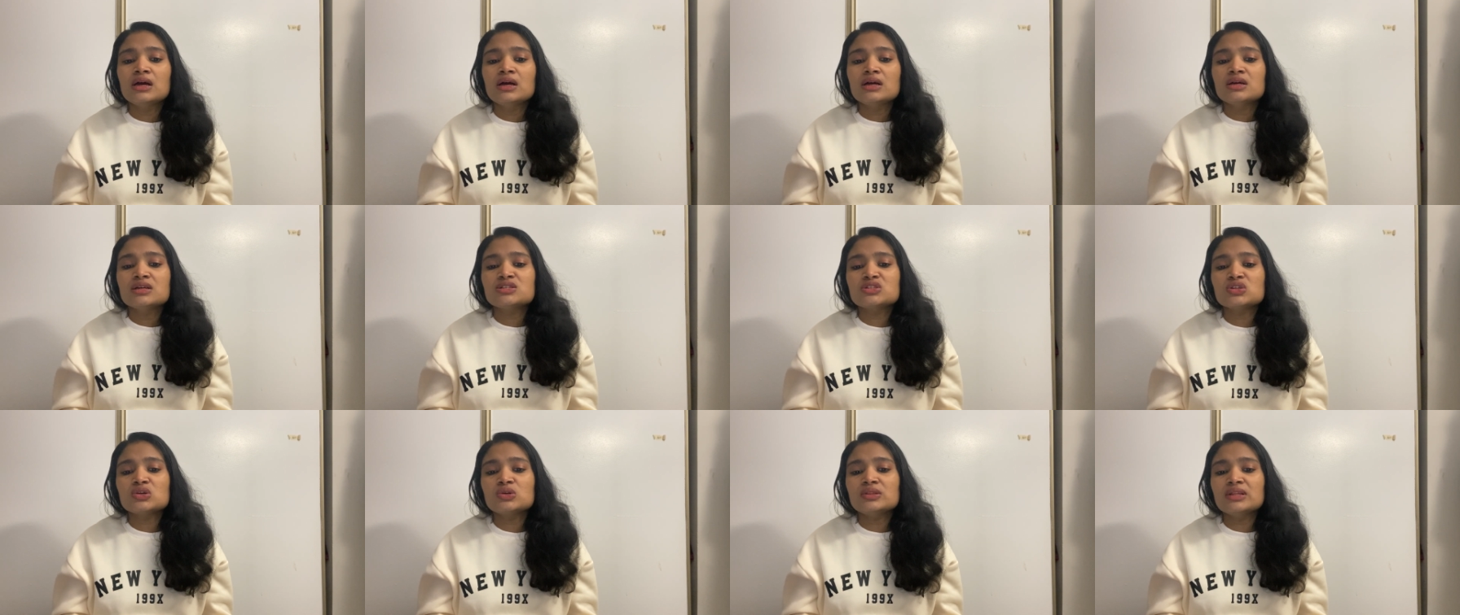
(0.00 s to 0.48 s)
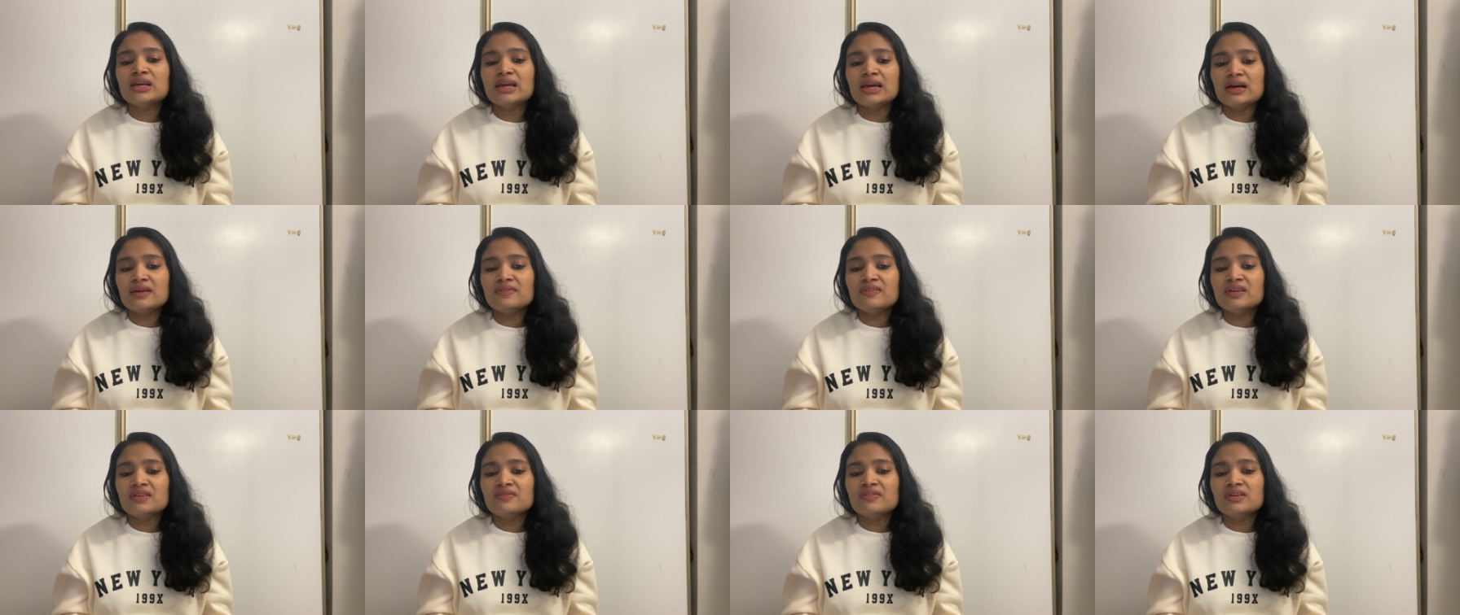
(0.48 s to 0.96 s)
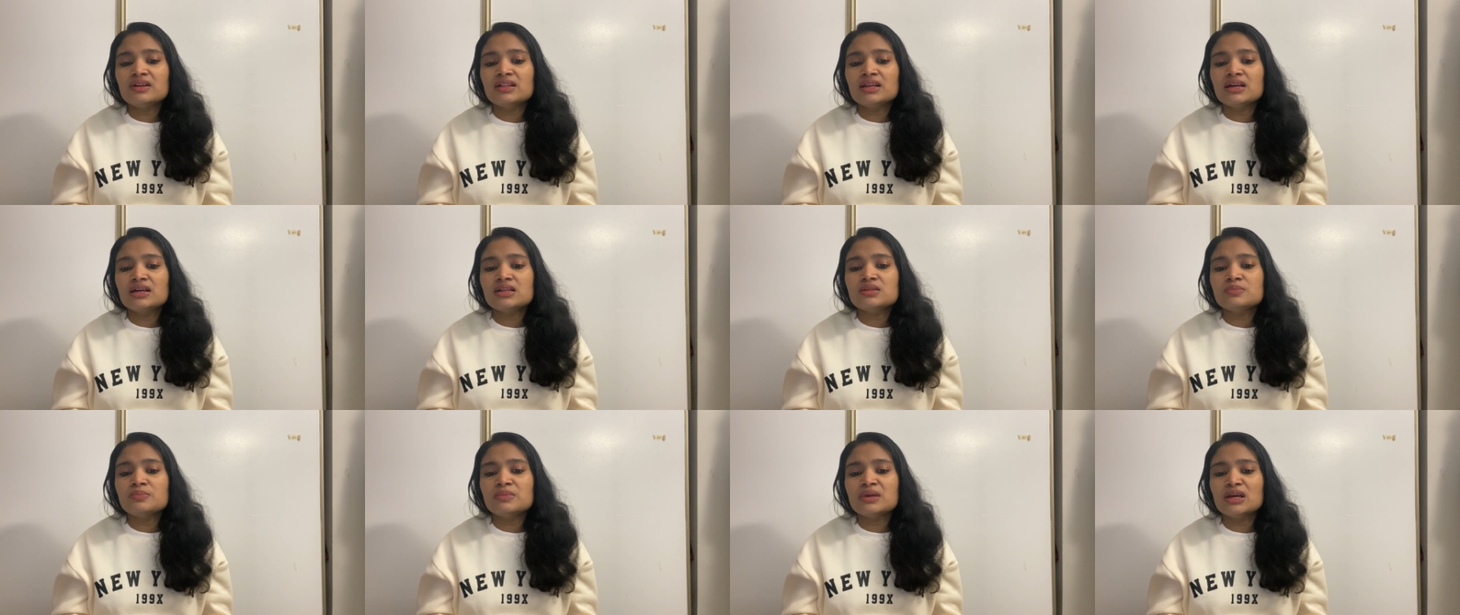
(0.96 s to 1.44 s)
So they have given
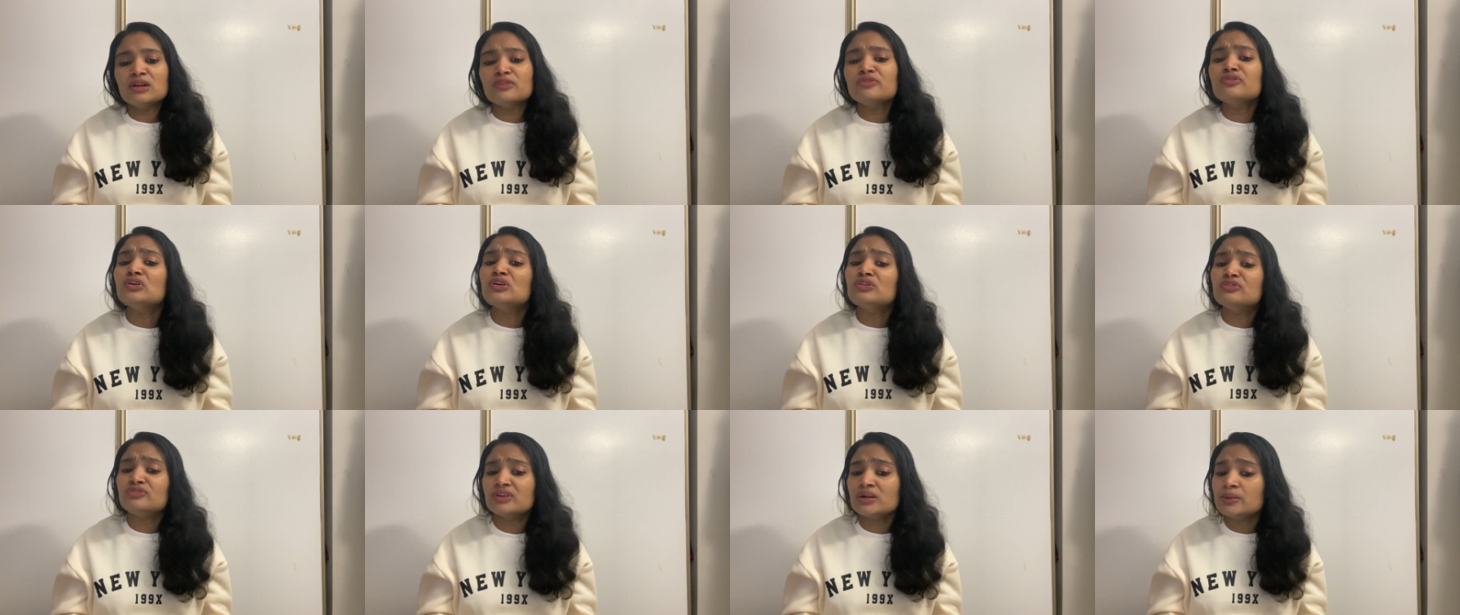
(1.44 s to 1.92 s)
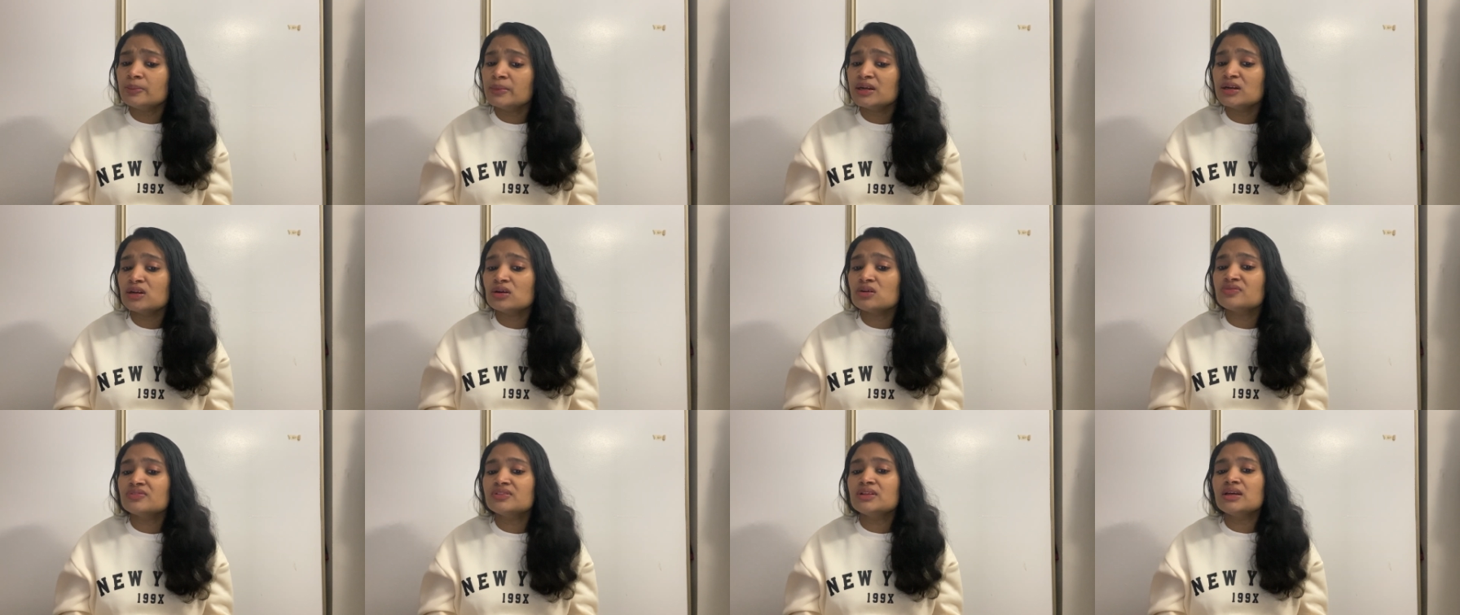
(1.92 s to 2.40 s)
that mere fulfillment of